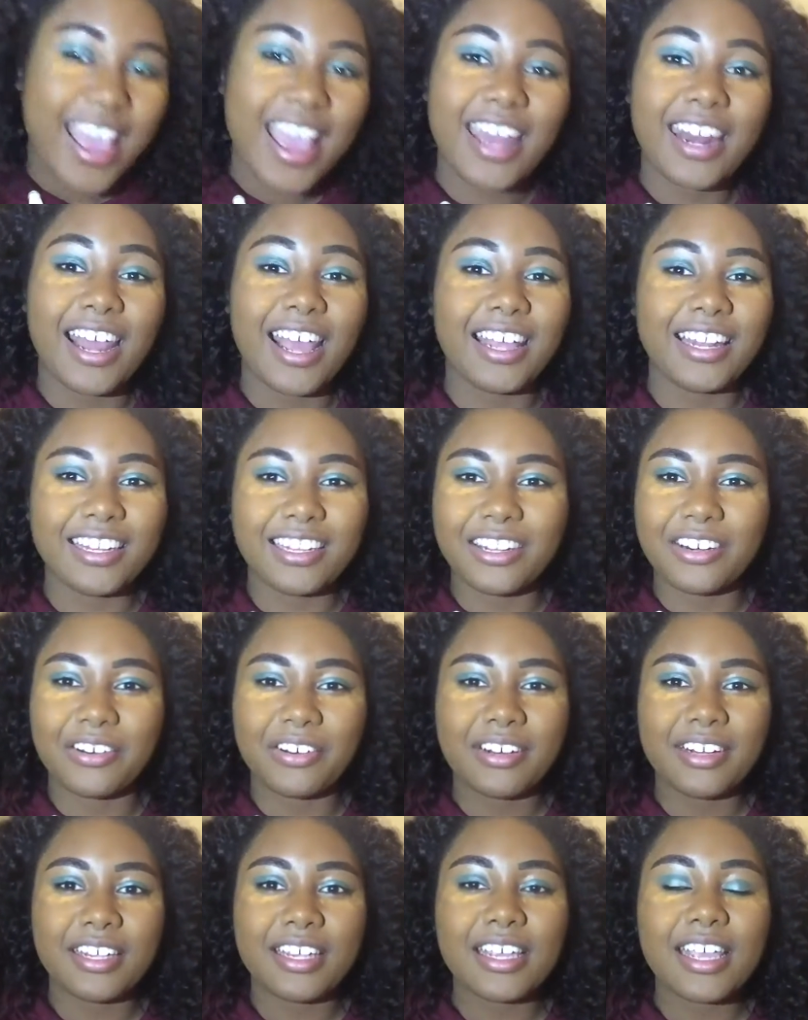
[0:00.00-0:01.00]
And I
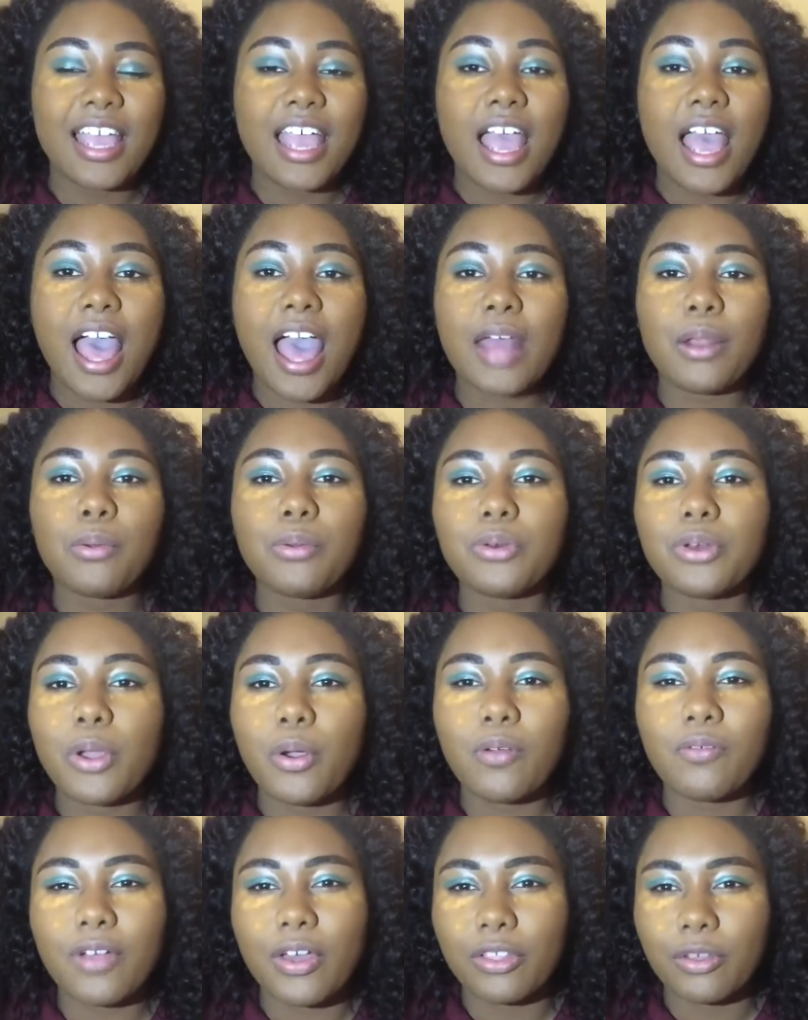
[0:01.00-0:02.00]
don't
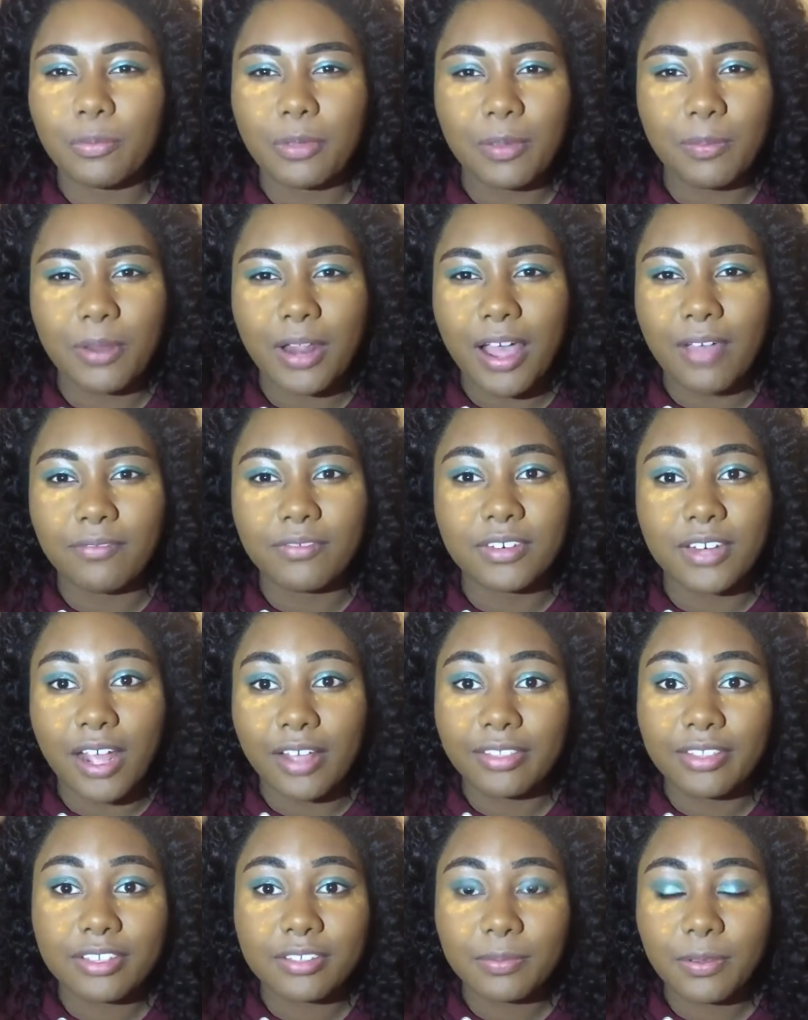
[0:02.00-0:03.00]
know if other people have
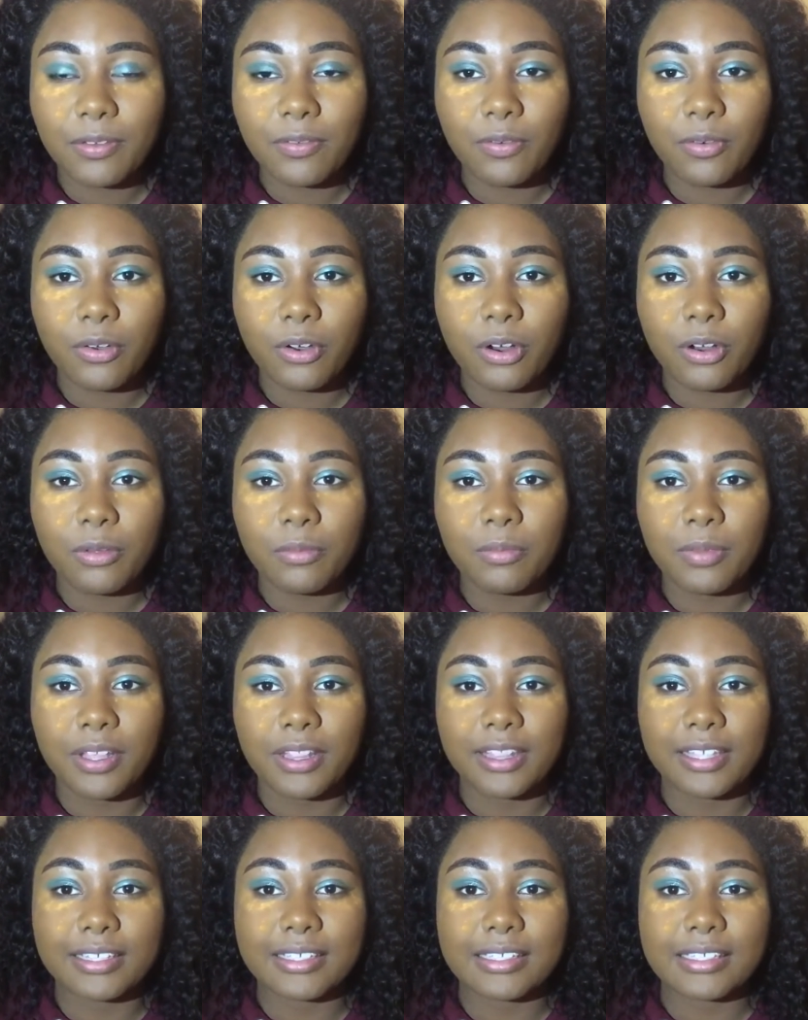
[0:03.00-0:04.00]
done this before,
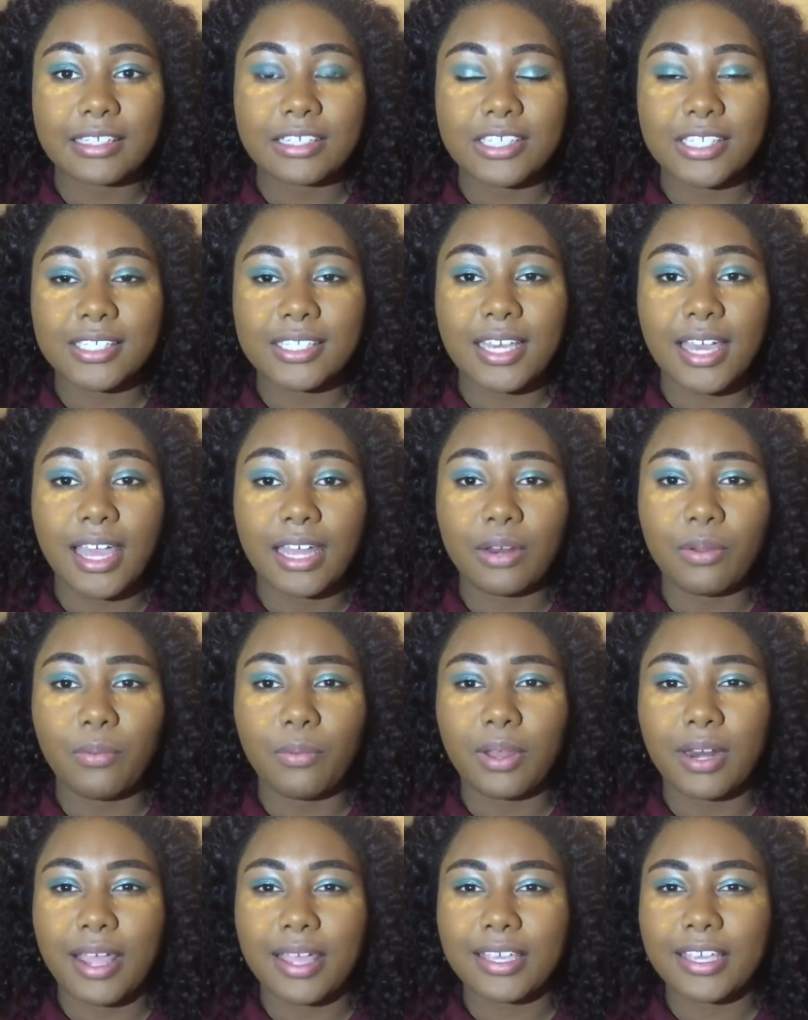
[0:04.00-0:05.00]
but this is just kind of
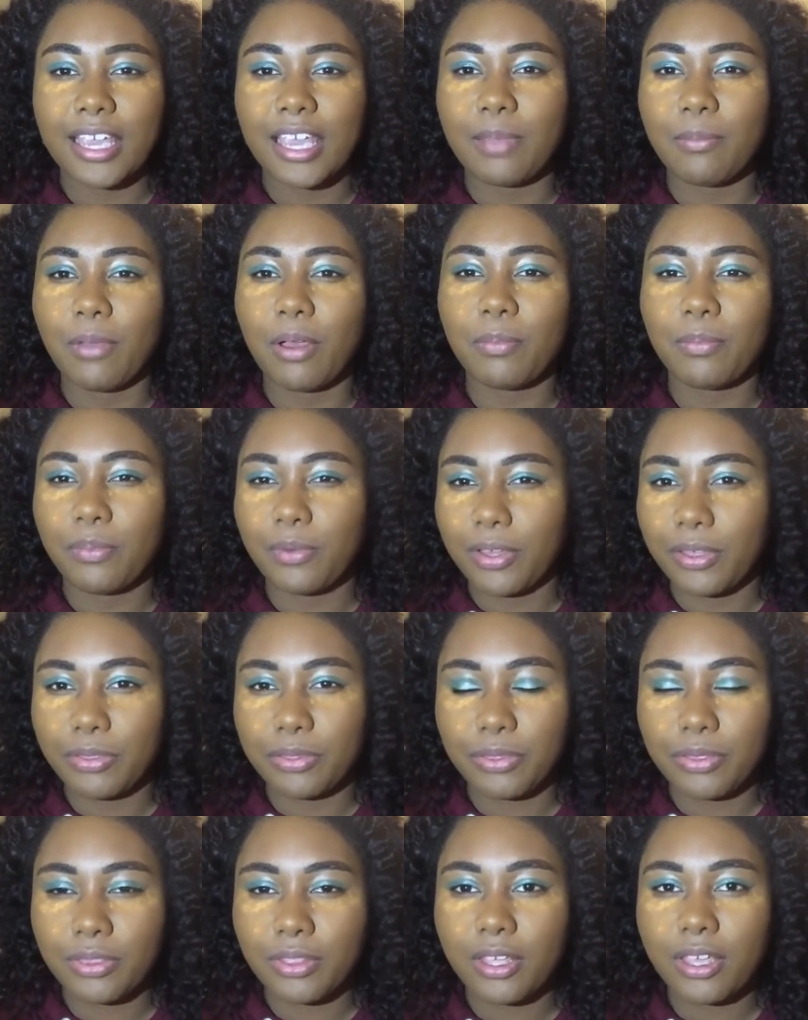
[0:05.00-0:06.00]
what I came up
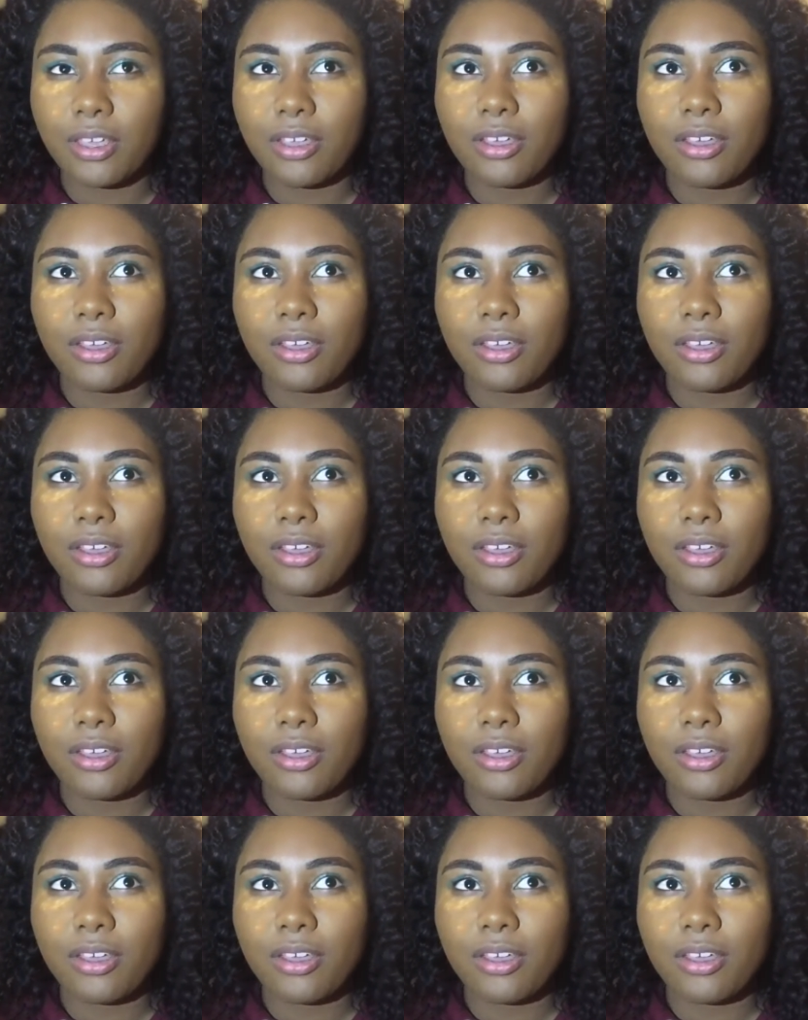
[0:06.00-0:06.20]
with